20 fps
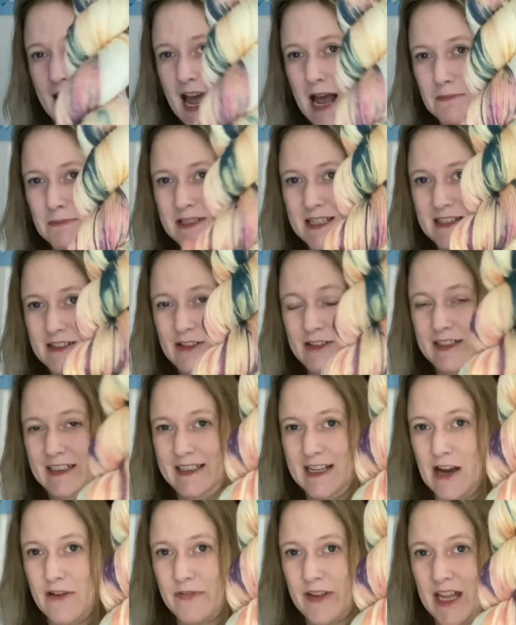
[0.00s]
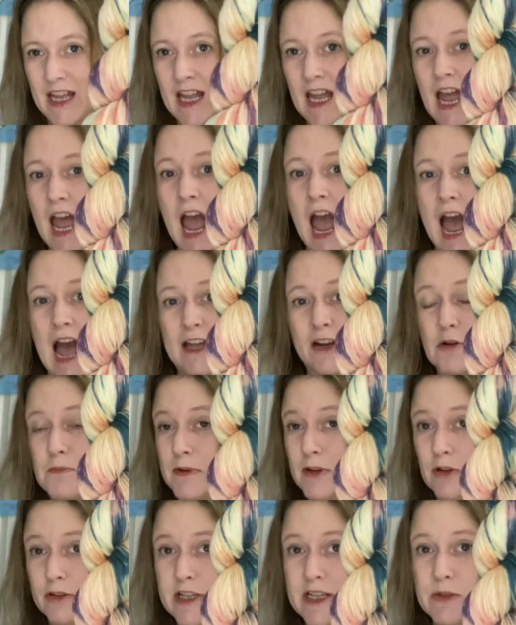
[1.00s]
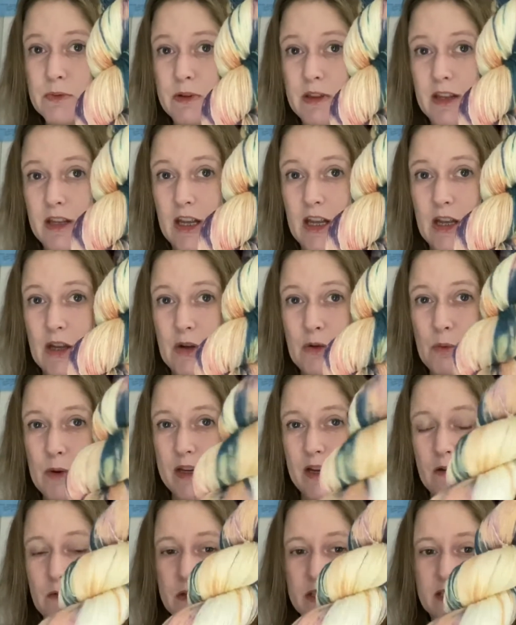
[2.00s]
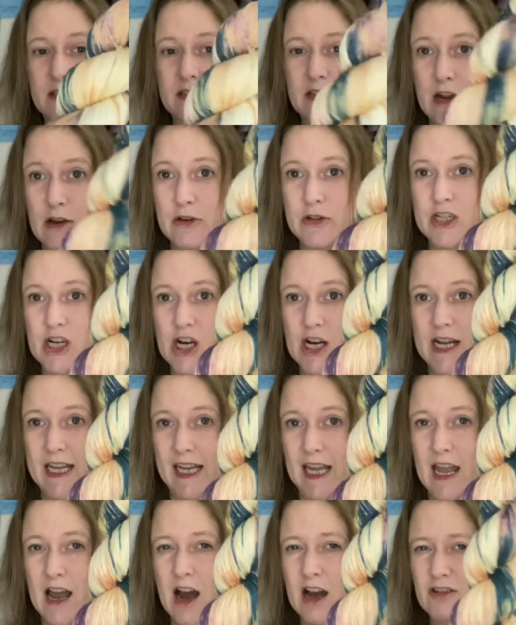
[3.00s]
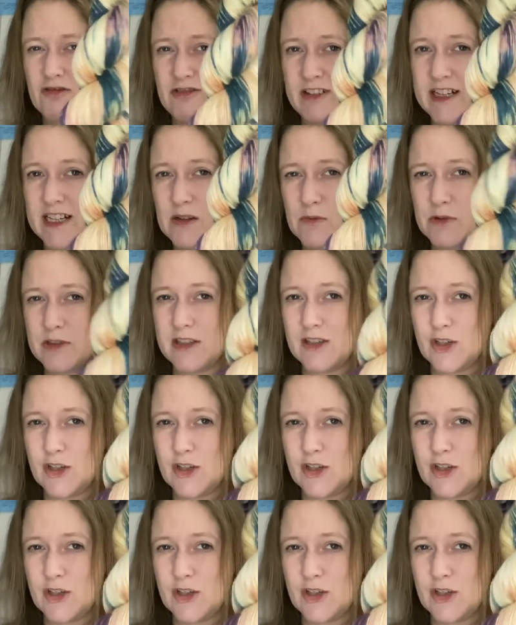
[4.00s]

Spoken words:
absolutely love it, and I'll be honest with you, when I was snow dyeing it, I really wasn't